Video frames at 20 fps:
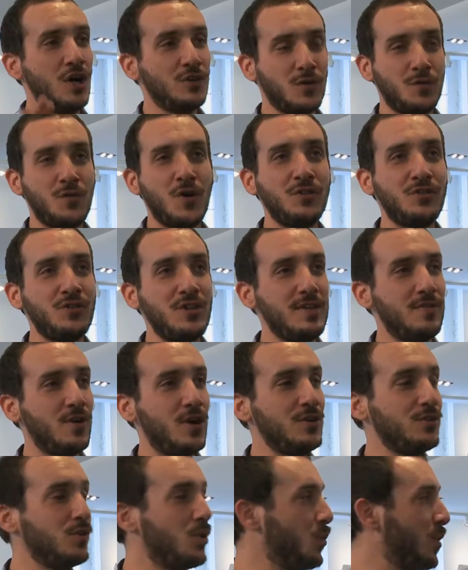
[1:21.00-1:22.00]
the first level,
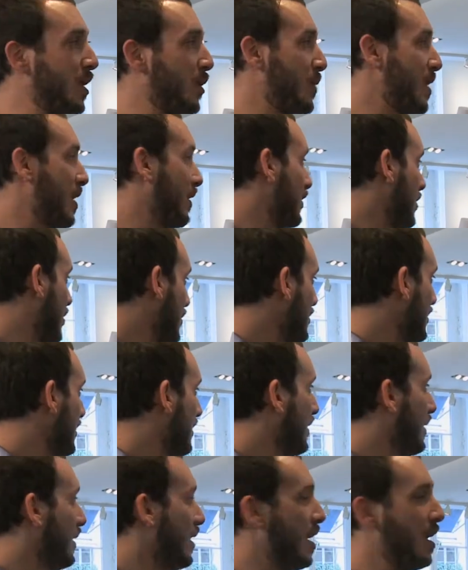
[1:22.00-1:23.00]
where we are now,
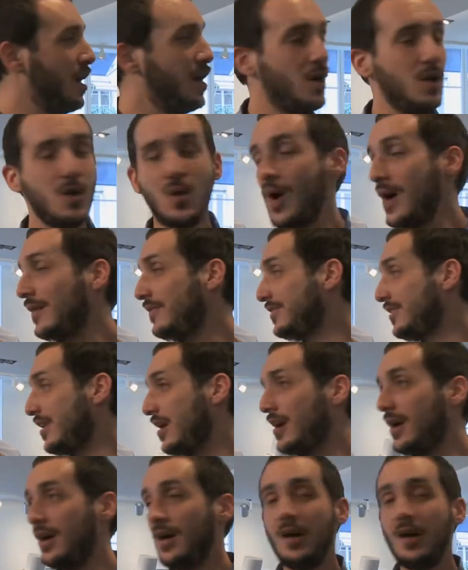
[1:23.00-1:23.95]
you have the